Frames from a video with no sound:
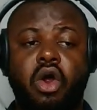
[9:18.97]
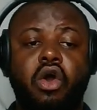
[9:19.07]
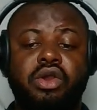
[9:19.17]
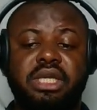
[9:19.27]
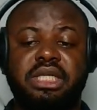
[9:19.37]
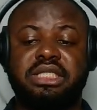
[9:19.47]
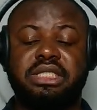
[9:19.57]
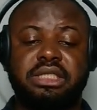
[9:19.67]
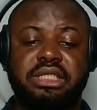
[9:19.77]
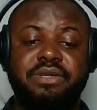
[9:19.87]
on
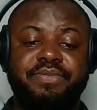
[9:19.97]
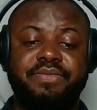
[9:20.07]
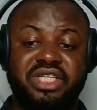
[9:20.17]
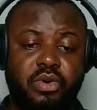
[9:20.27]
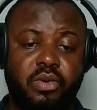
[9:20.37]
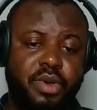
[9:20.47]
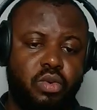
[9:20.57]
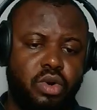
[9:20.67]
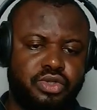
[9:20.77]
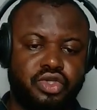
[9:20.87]
the business problem you
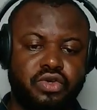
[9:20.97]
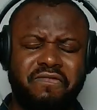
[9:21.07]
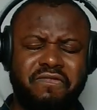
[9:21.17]
want to solve.